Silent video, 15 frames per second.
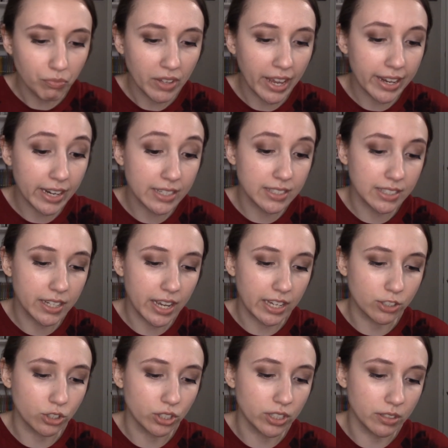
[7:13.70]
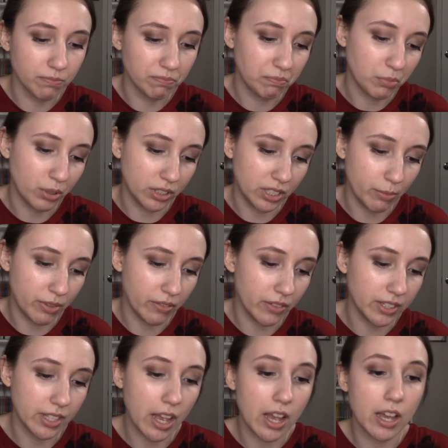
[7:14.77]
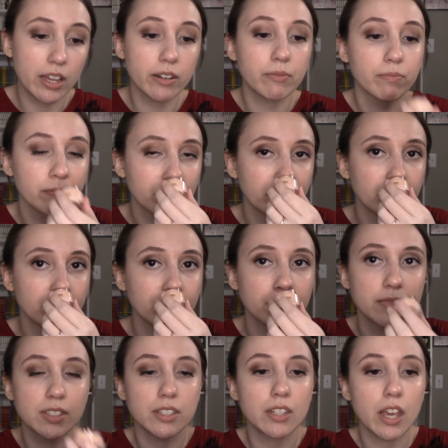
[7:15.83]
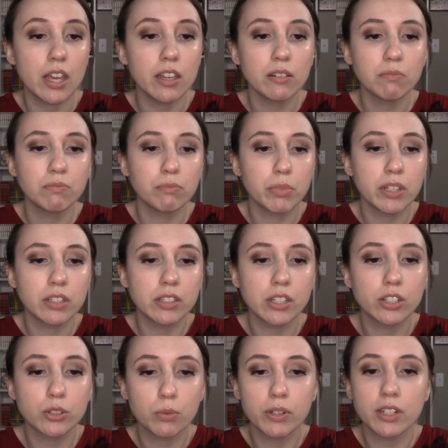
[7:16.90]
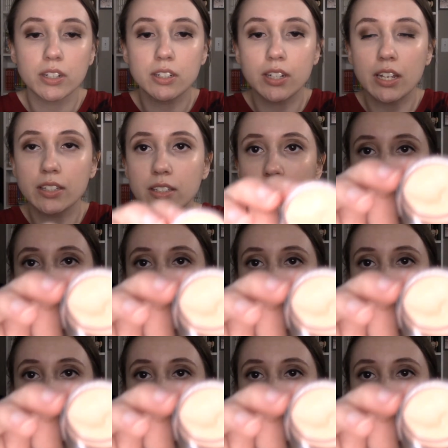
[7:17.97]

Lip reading: And I did actually put some of this on today because I just wanted to test it